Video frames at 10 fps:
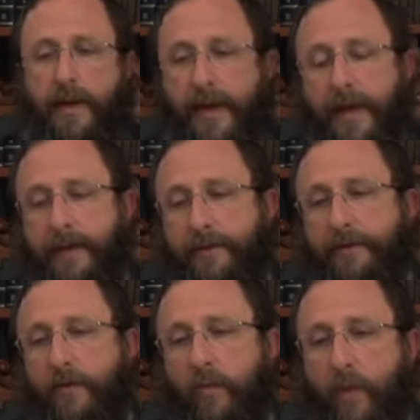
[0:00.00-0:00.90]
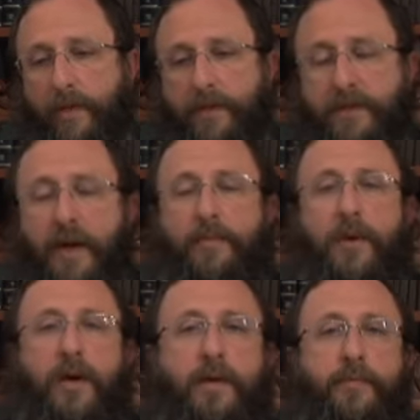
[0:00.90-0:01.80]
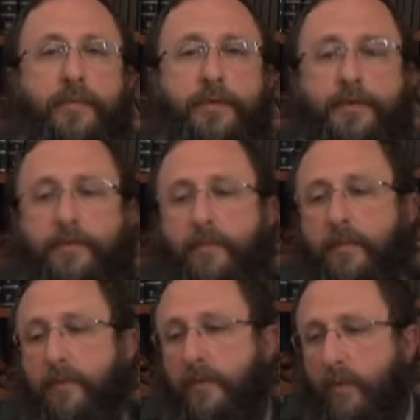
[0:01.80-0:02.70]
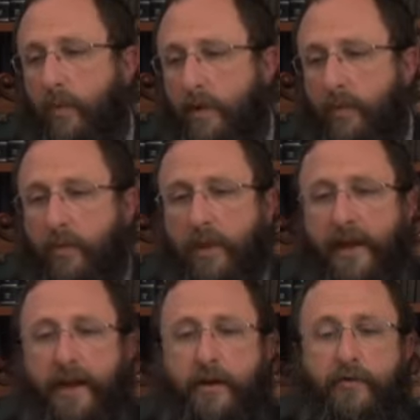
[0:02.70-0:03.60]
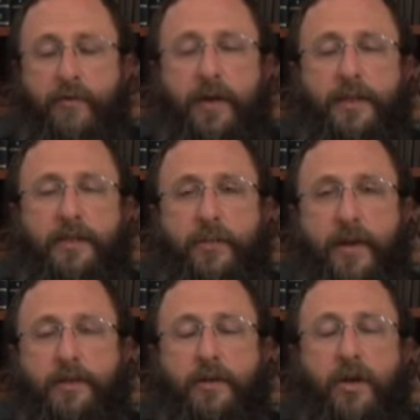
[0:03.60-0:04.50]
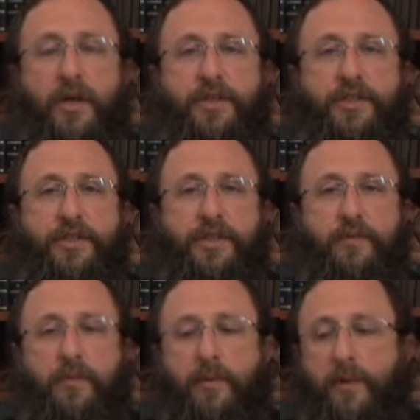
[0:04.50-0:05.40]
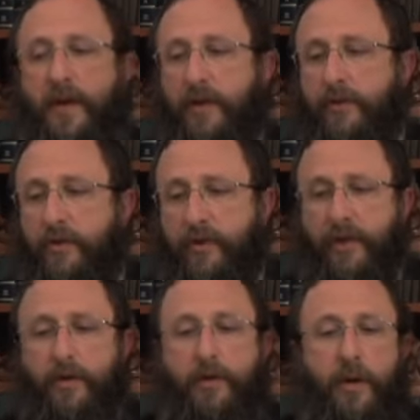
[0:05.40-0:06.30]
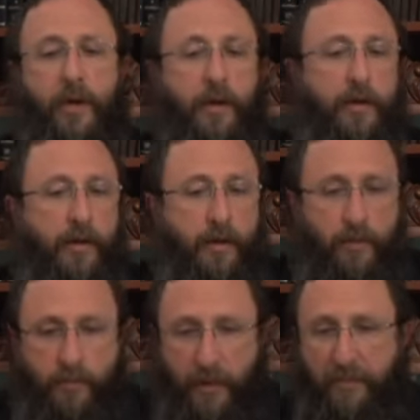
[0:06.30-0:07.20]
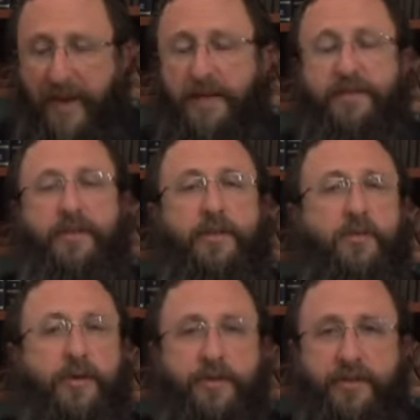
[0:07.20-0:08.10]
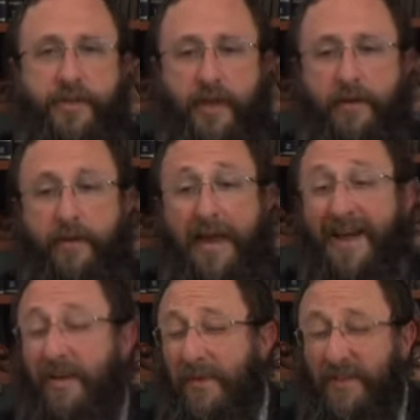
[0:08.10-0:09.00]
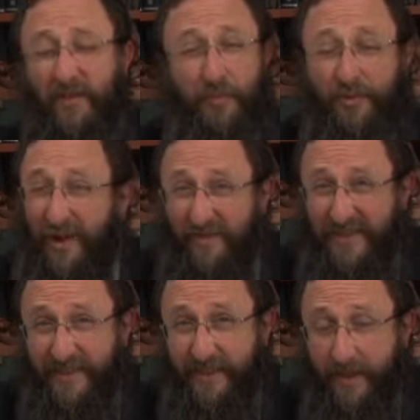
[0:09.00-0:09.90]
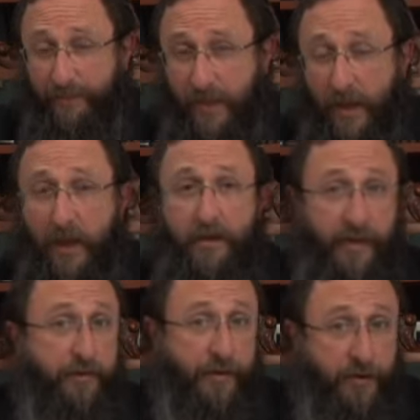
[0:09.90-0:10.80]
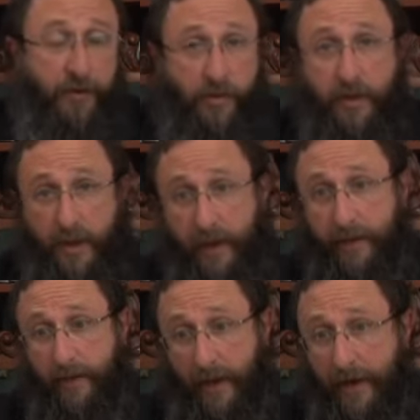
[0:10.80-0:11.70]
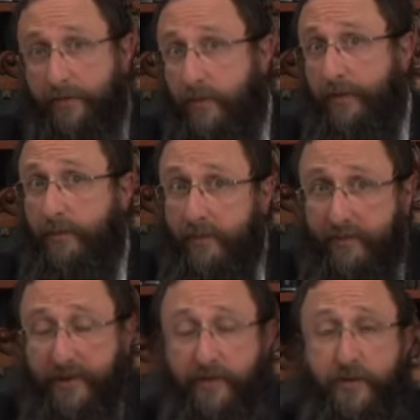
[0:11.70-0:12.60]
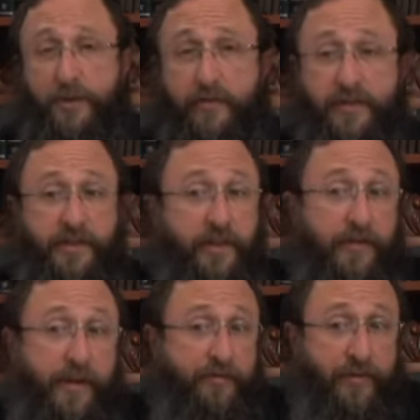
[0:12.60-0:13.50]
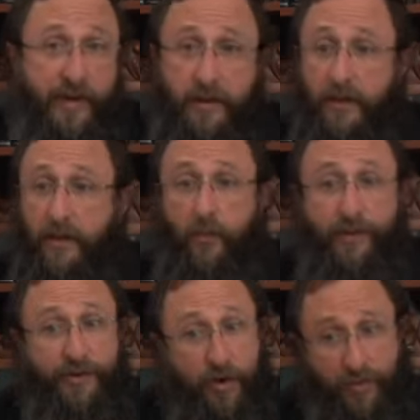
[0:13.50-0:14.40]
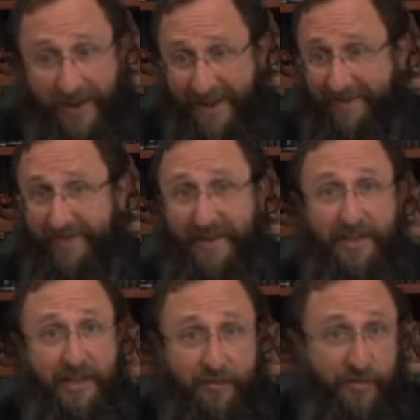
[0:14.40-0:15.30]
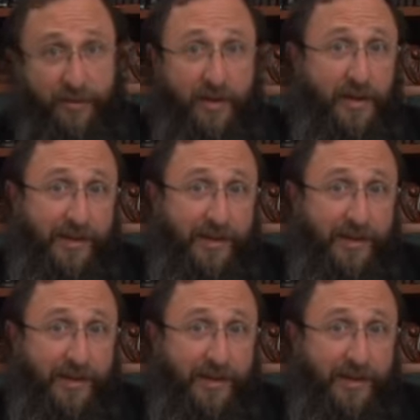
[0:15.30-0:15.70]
And when the time comes, when we will have an expanded consciousness, when we will have a greater capacity to understand the elements of prophecy that are included in, after all, the prophetic vision of Ezekiel, that frankly we don't have that level